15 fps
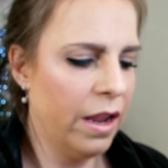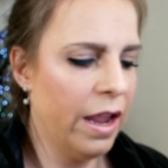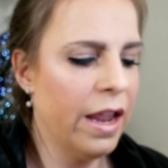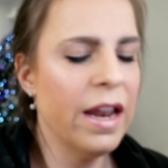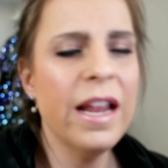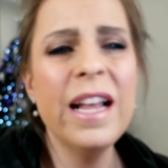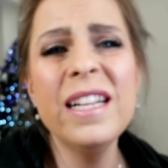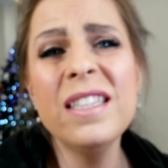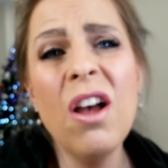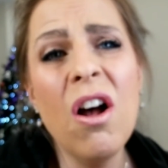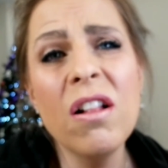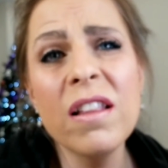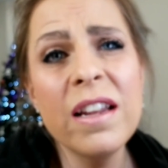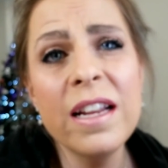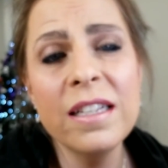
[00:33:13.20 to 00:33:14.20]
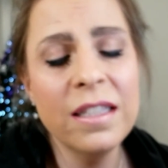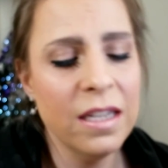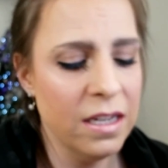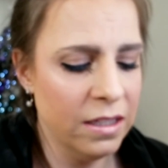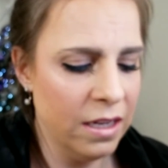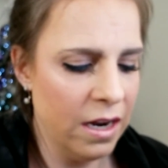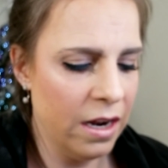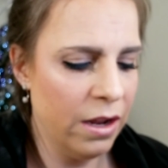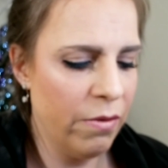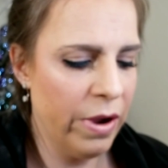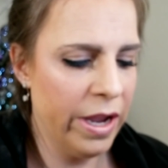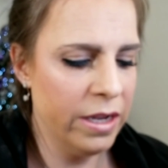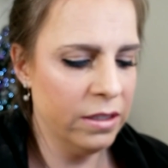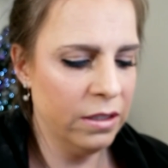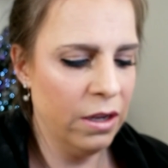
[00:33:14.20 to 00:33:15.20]
And it's holiday season
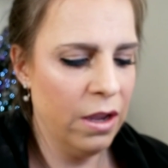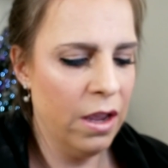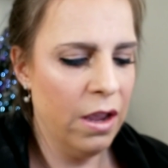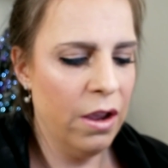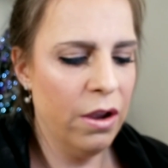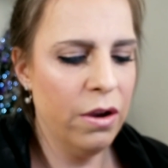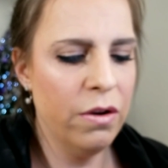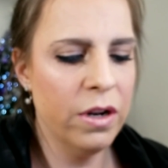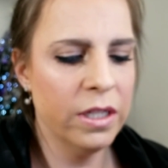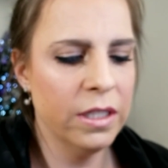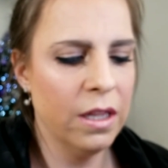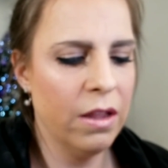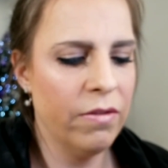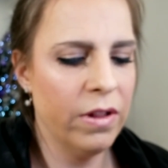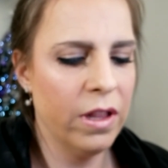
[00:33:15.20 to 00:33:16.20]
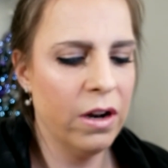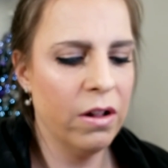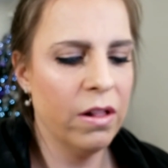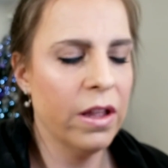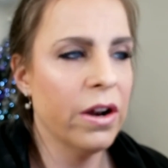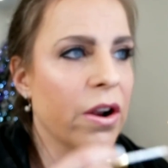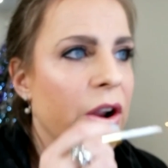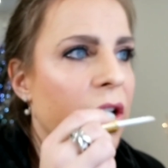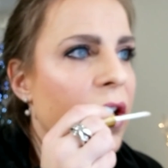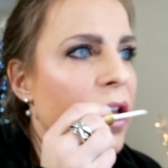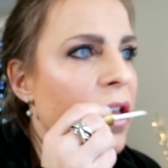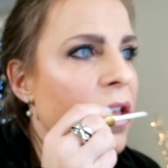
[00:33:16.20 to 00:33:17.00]
anyways. Who doesn't love a little glitter?